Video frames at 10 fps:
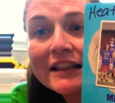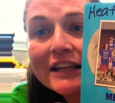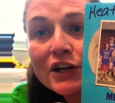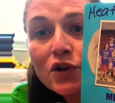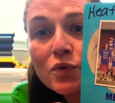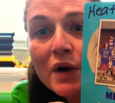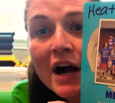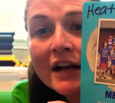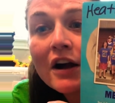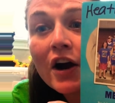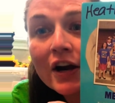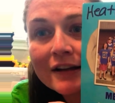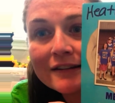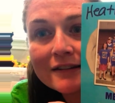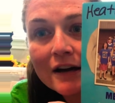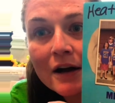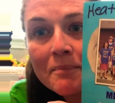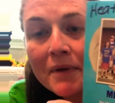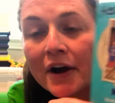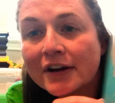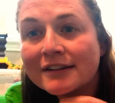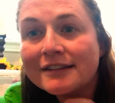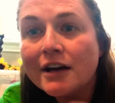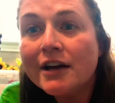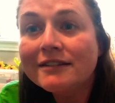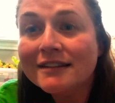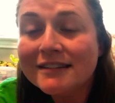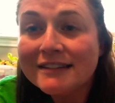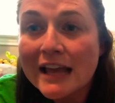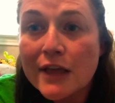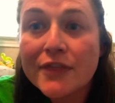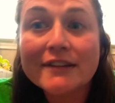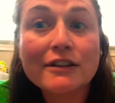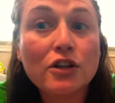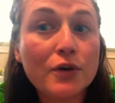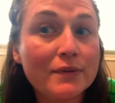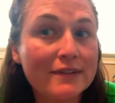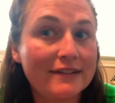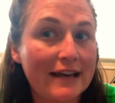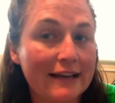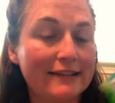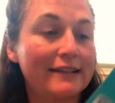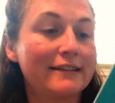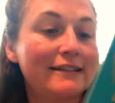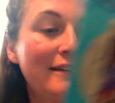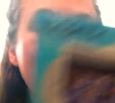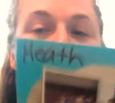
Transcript: Little Rock, Arkansas. Arkansas is a state that's close to Texas.